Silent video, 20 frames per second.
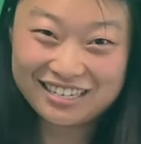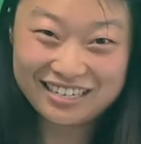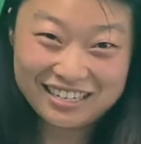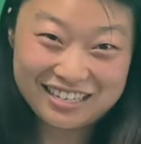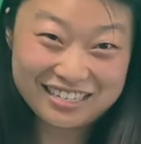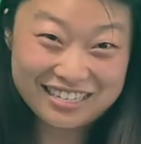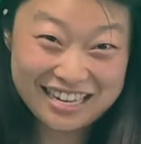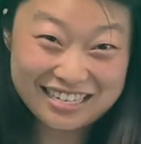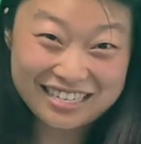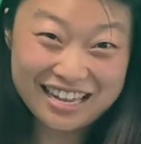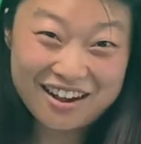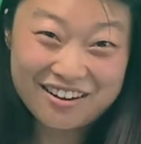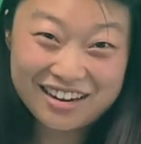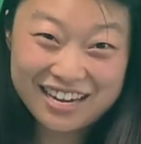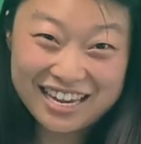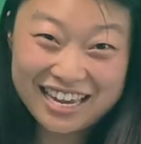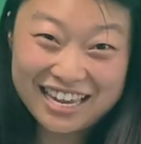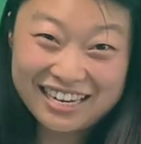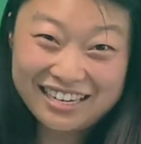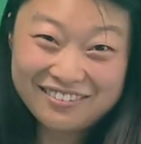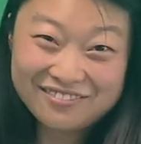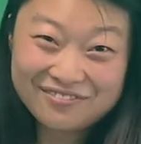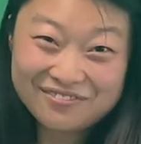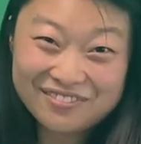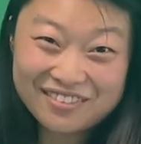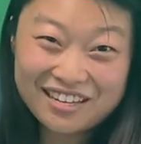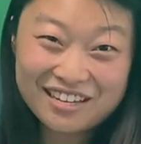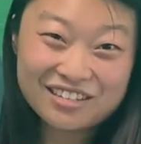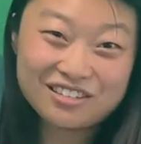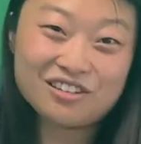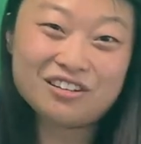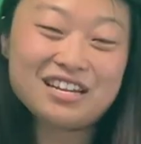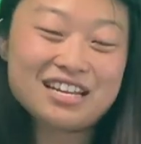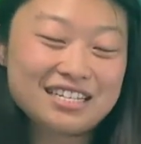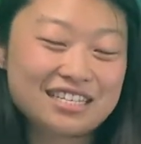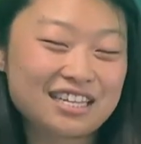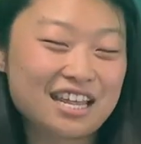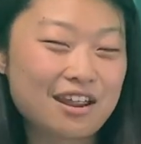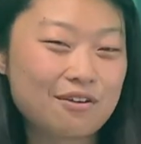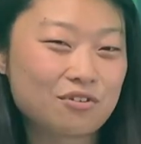Does that sound good? So
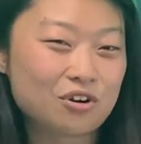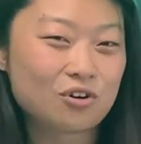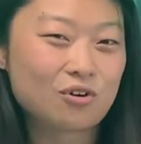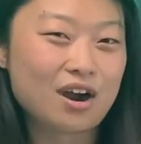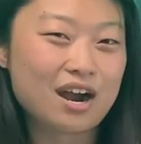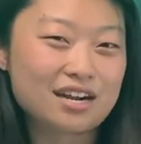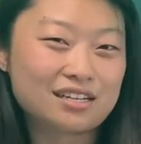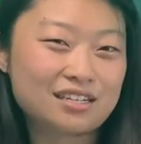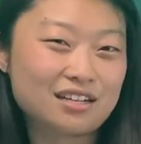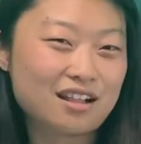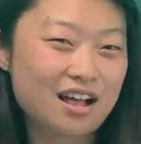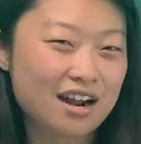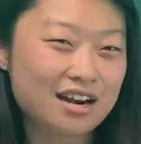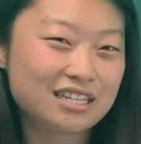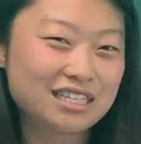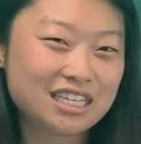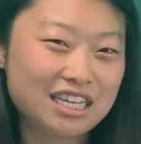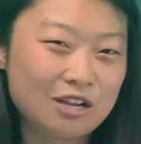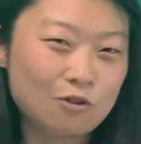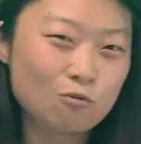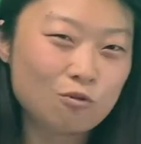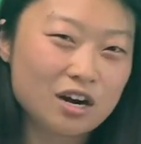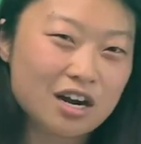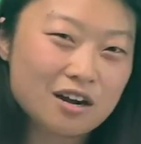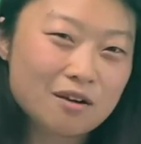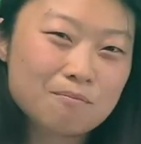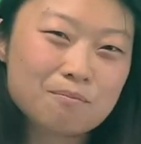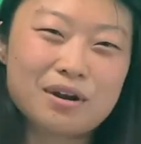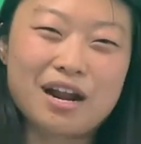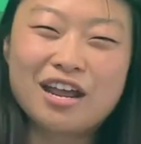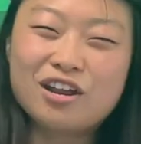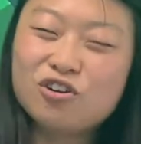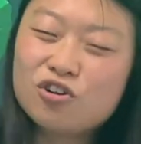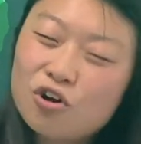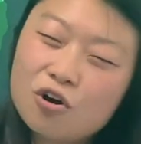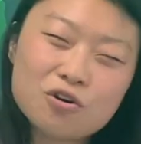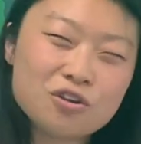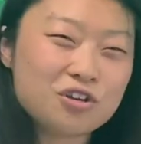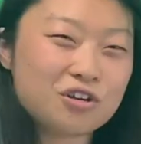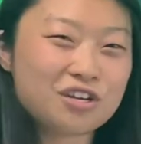this game requires a lot of teamwork, but I
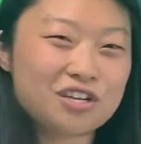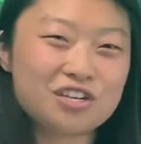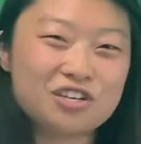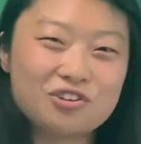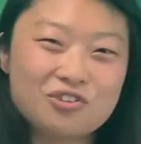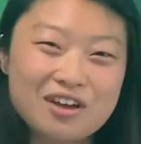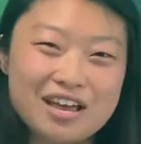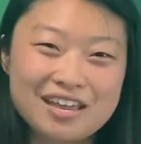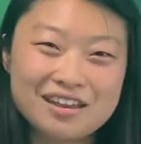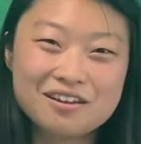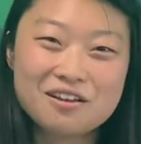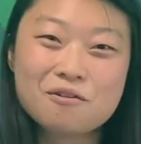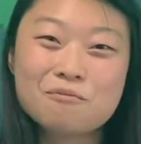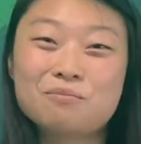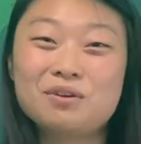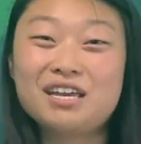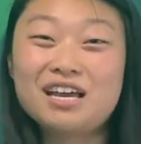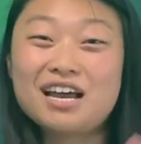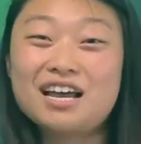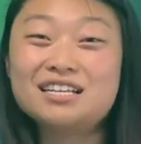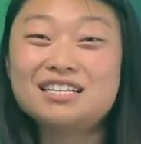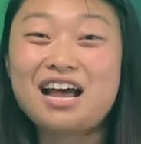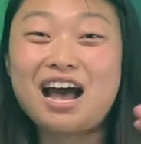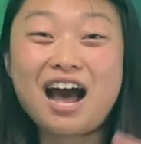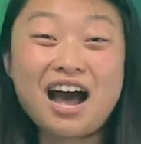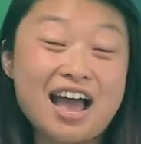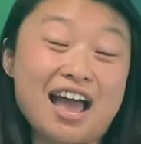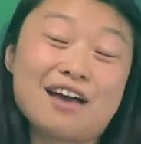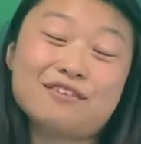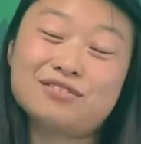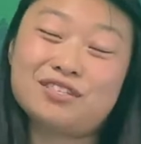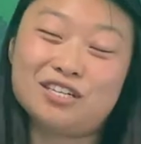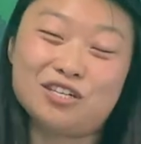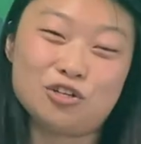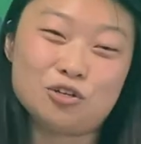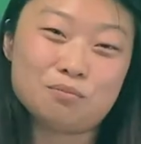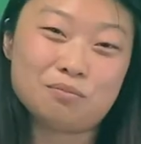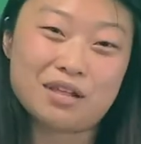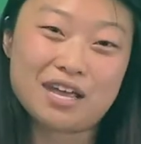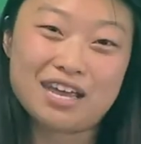know you can do it because I have seen
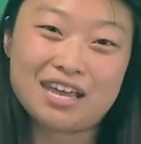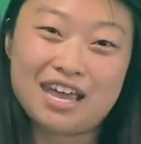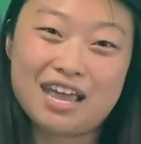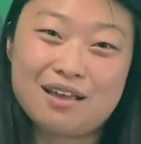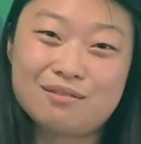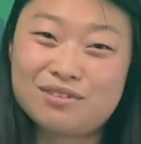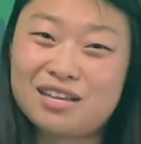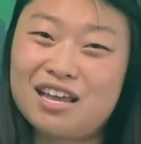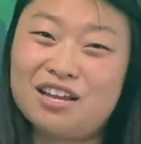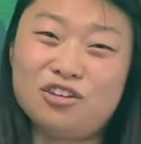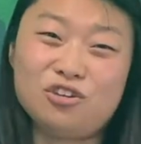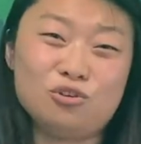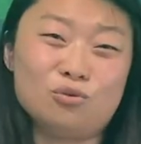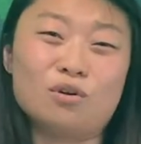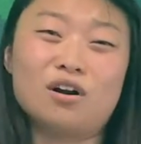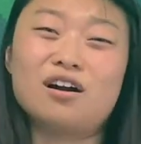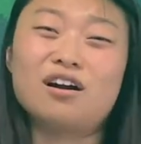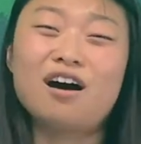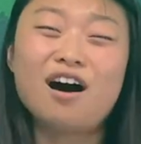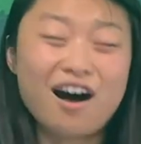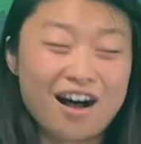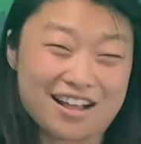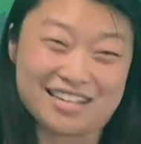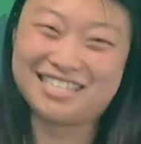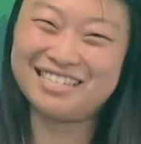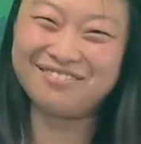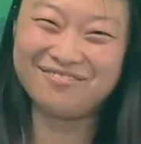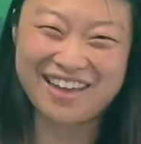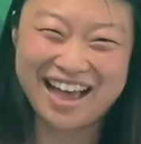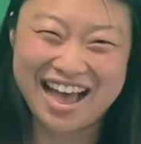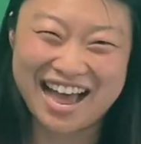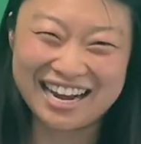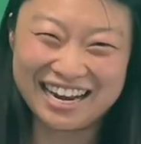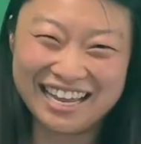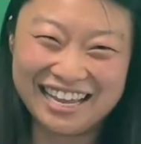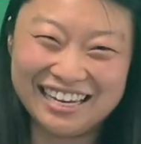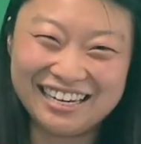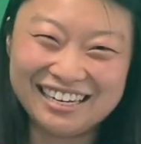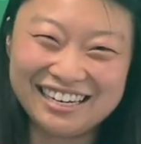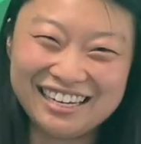you play games and you are awesome at
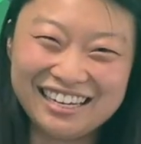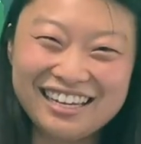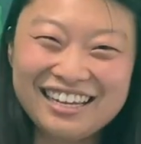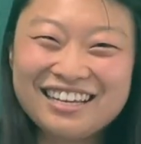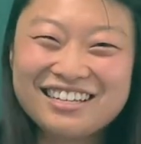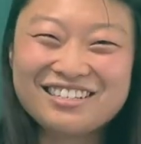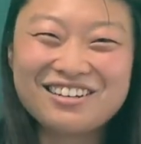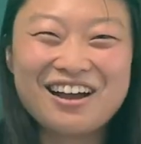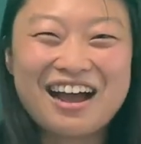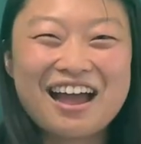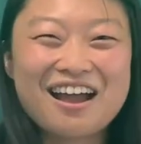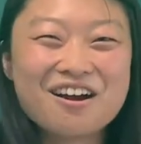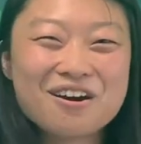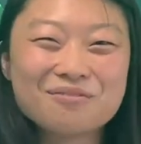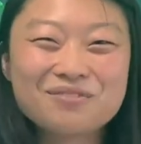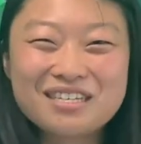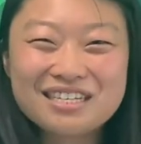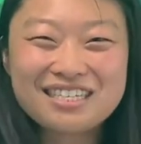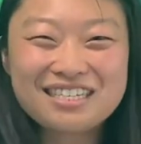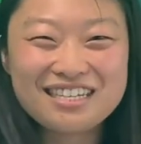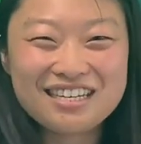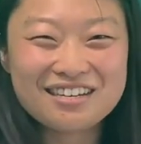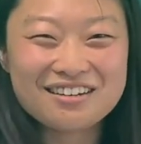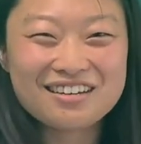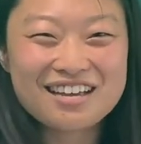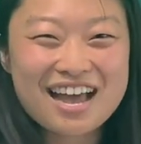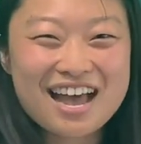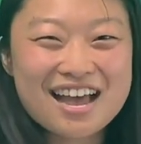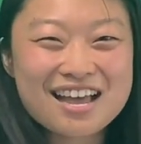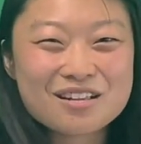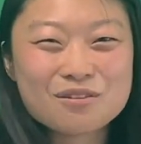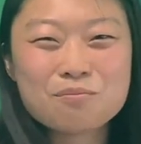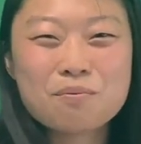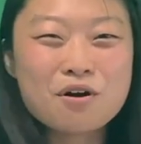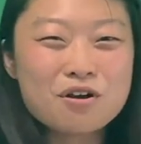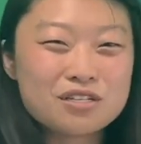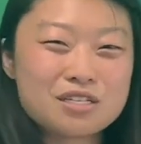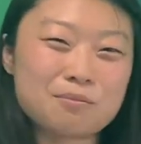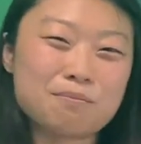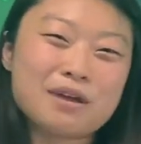it. So I hope to see you guys
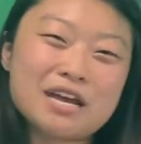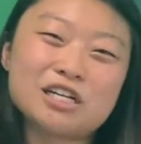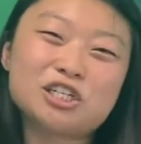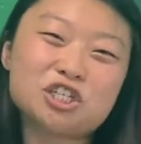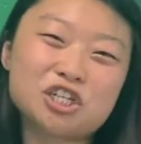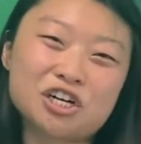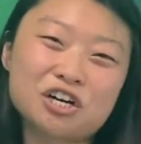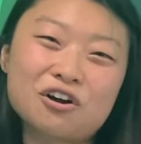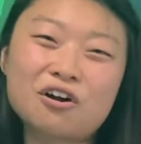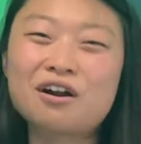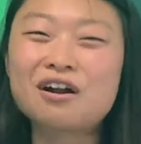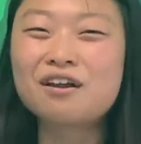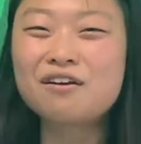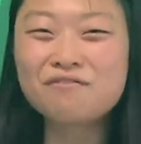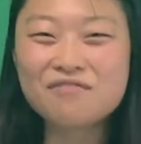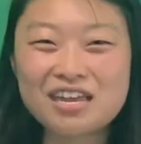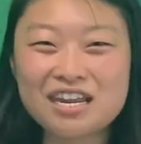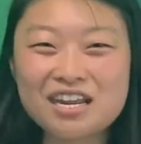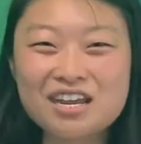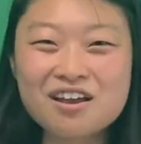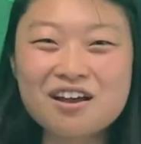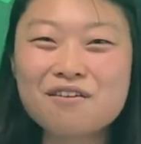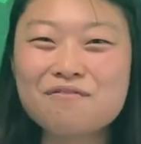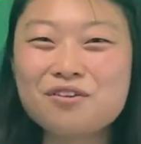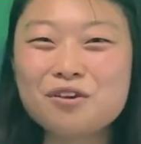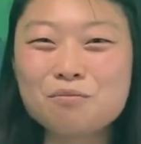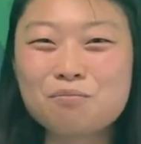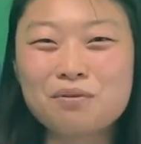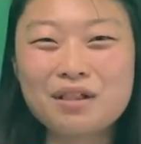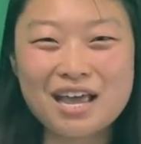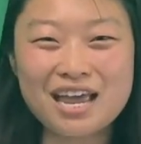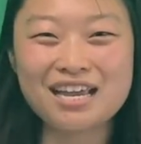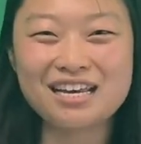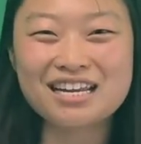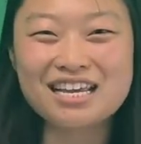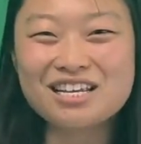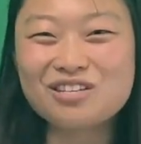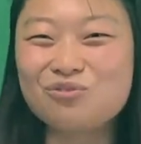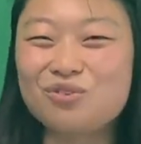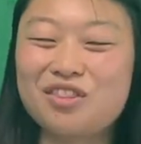post a picture or a video of you playing
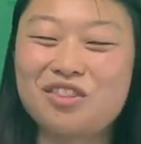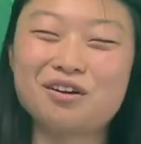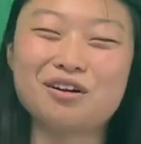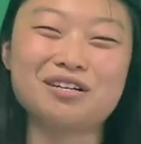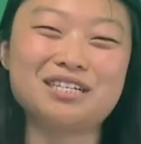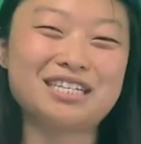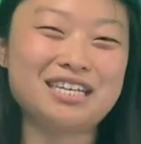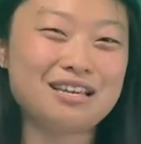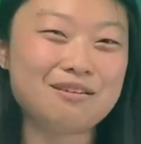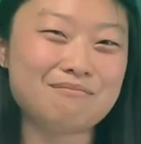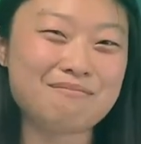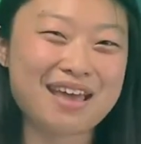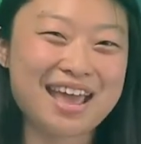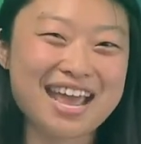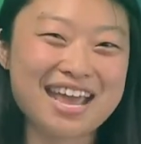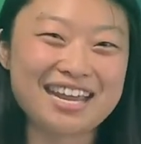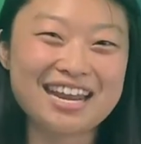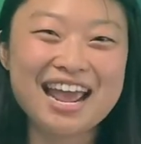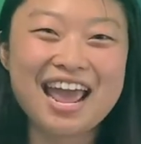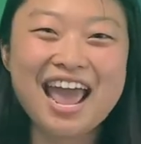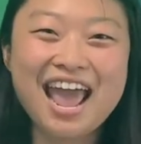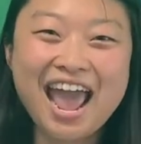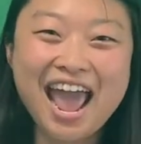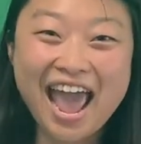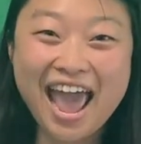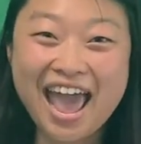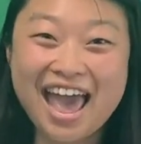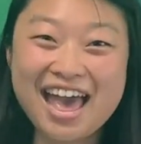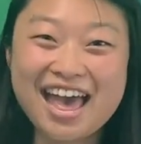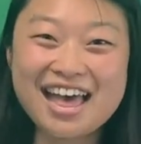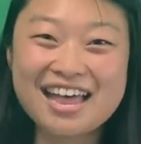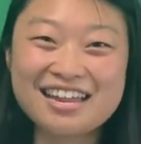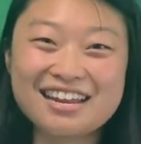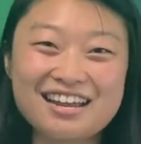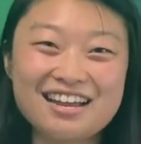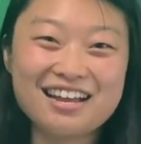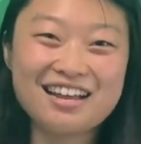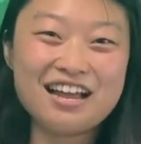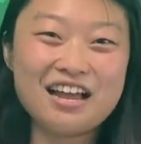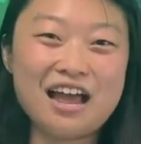this with your teammate,
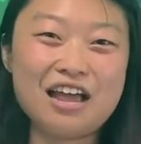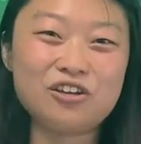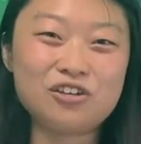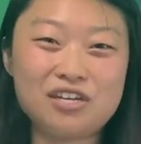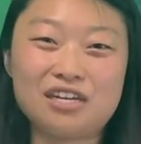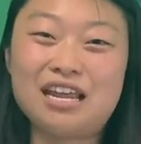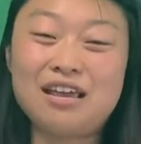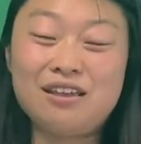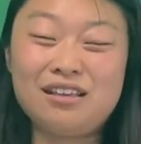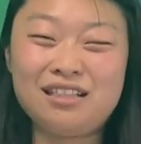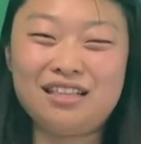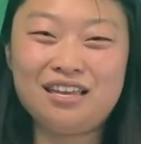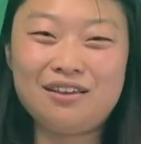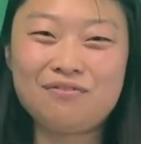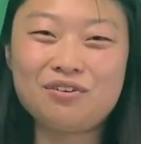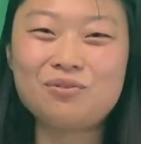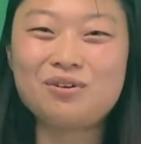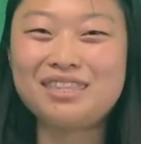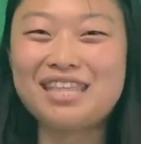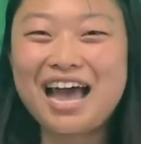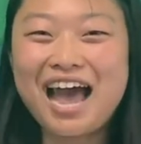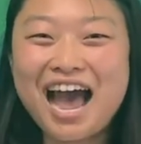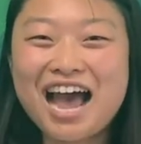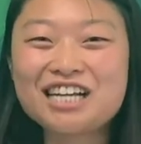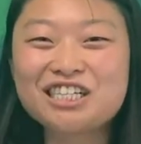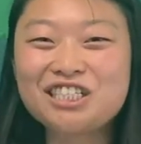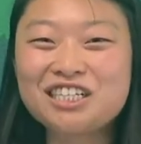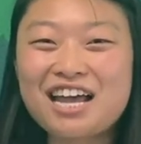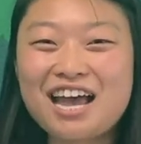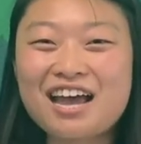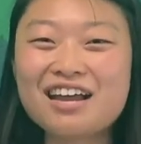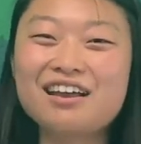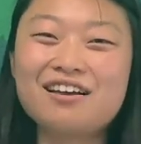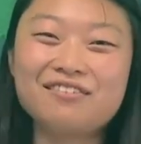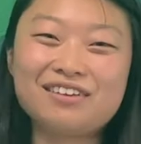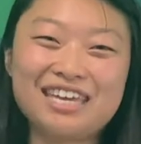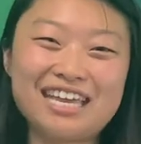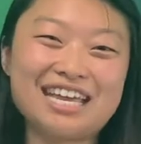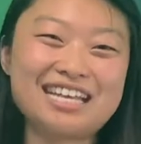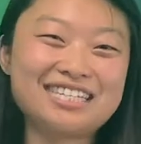and you can leave it with the hashtag
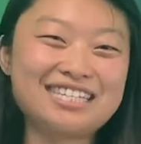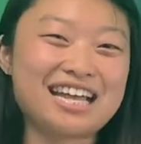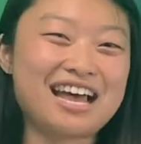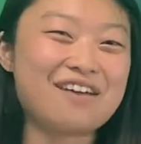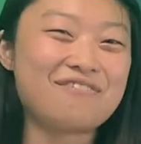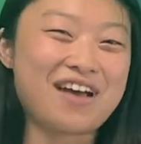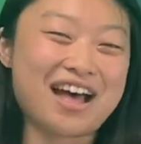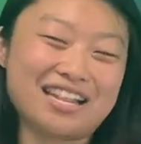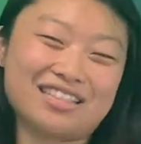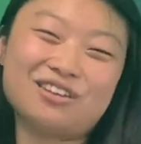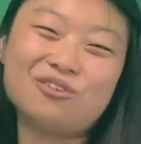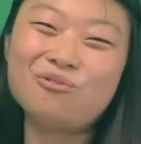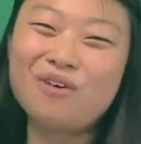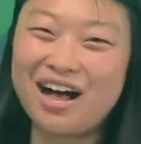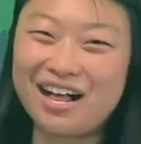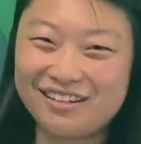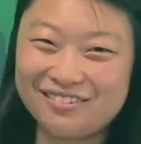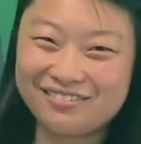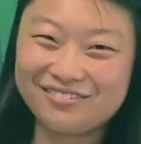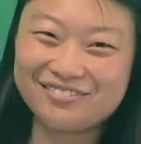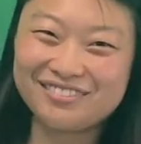of #KidsLifeAtTheWell.